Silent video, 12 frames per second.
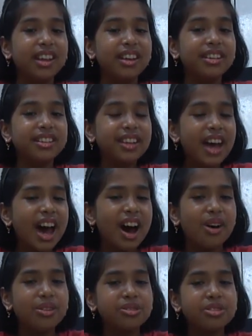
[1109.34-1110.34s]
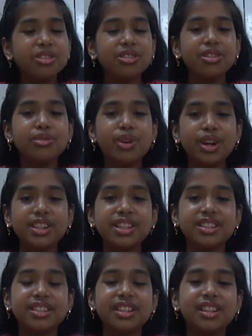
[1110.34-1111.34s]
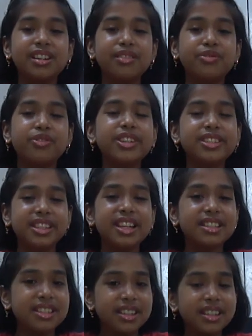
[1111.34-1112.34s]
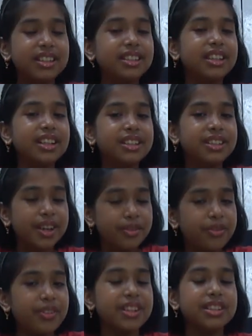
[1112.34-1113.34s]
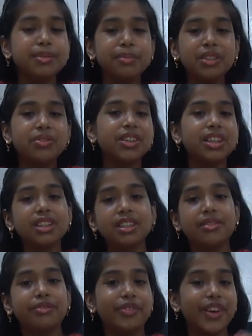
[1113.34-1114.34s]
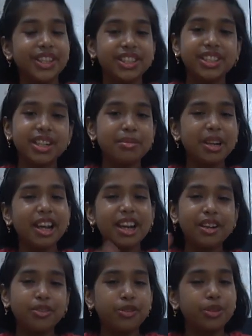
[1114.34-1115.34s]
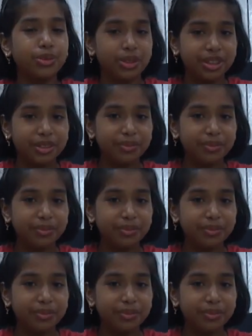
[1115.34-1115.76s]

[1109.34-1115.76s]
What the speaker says: Now, do you know what is the, first let's learn the difference between the vegetable and a fruit.